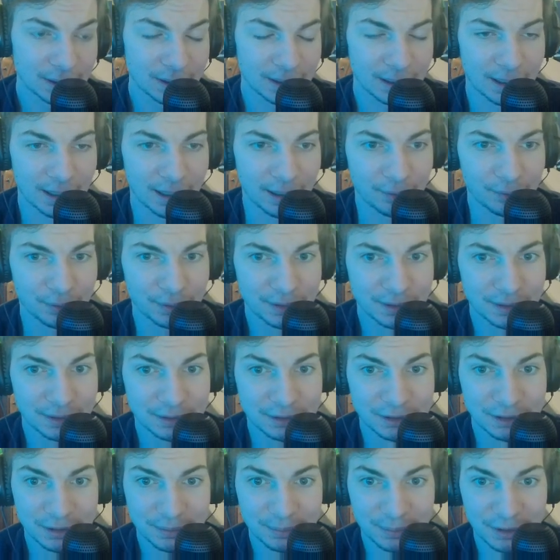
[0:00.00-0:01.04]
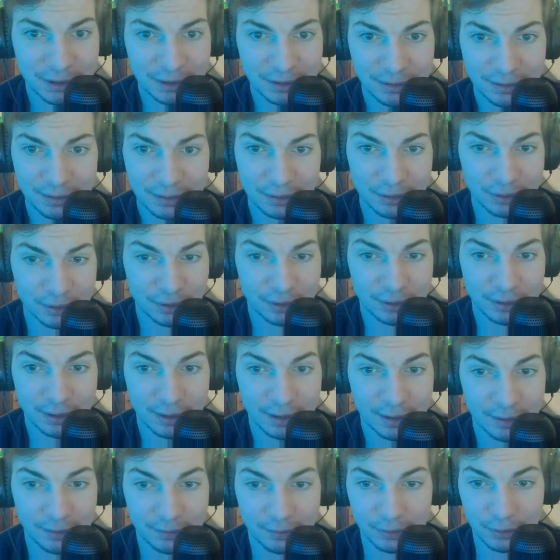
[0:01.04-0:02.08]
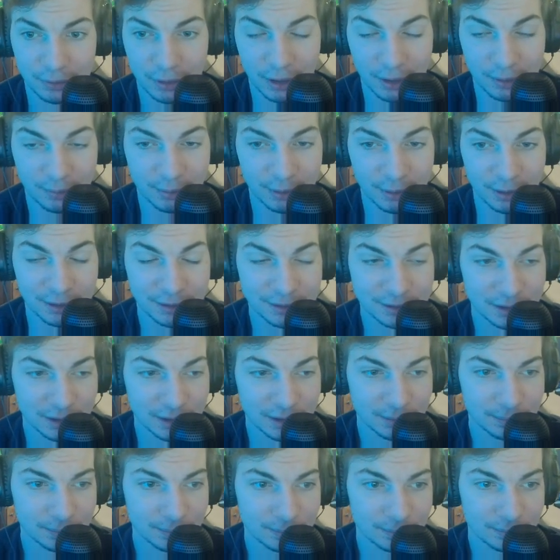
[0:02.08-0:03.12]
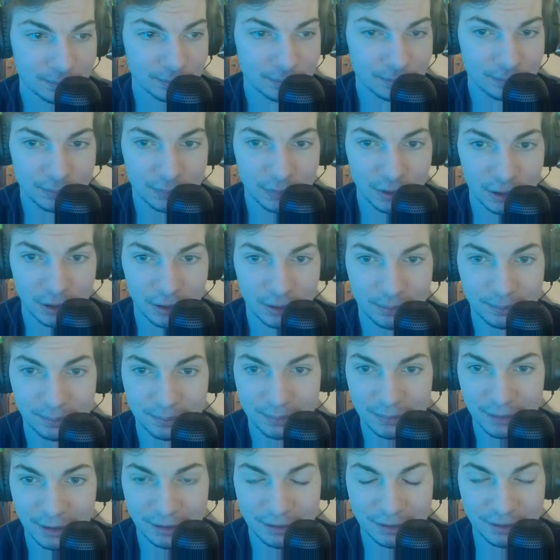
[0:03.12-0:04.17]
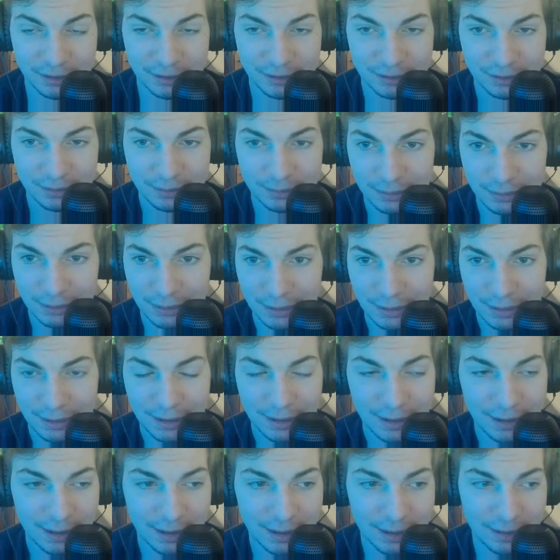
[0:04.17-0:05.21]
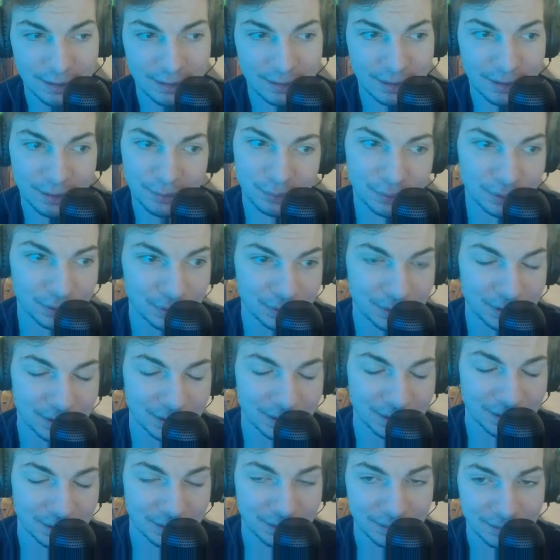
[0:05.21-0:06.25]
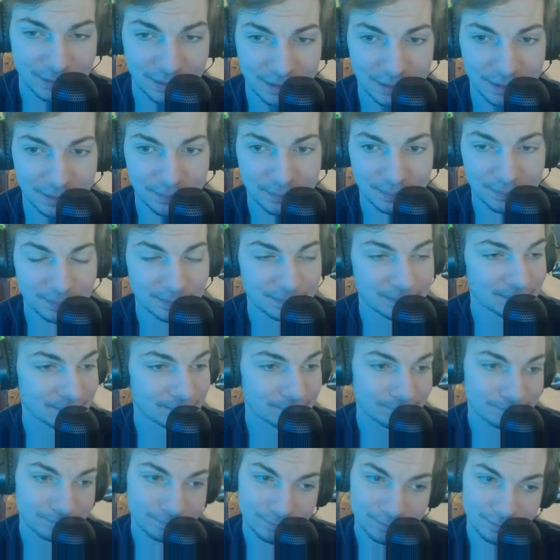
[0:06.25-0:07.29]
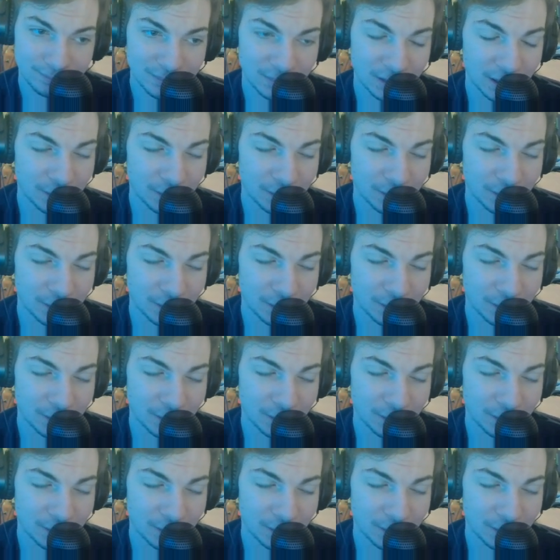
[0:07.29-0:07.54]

Alec and Chimmy are going to have a lot of playing time next season. And I really think that they